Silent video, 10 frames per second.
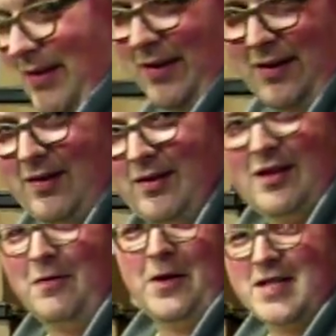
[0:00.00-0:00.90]
this is
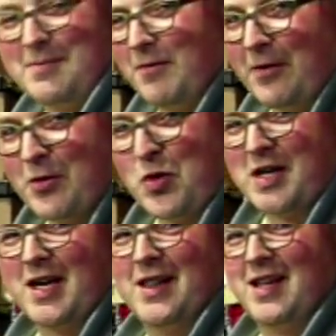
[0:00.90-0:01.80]
the first time I've ever
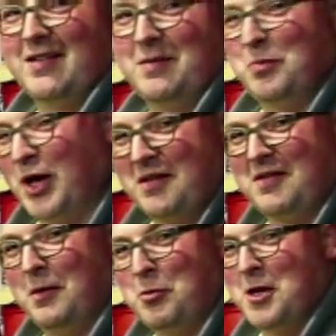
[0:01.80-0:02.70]
worked on this but
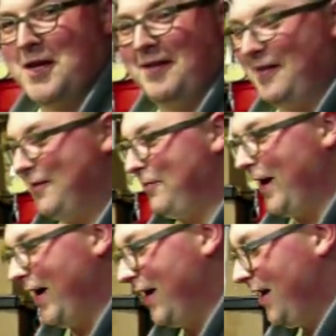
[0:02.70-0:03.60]
it's still pretty easy to
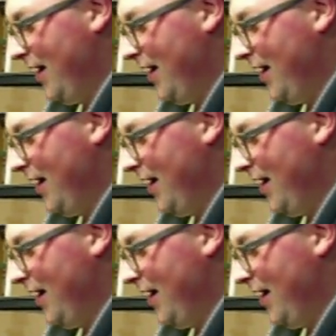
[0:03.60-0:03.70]
find